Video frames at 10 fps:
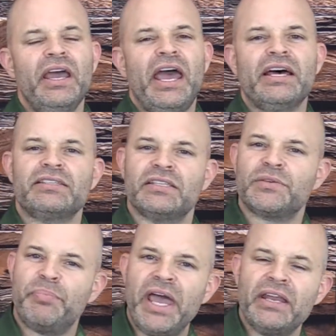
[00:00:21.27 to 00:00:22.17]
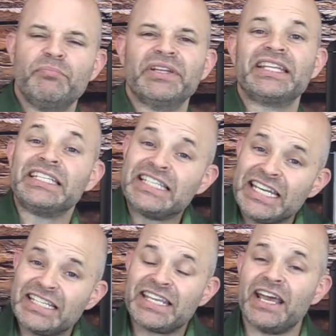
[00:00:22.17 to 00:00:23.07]
as it's been, but the
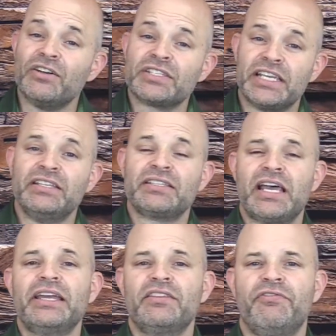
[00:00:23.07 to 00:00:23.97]
details inside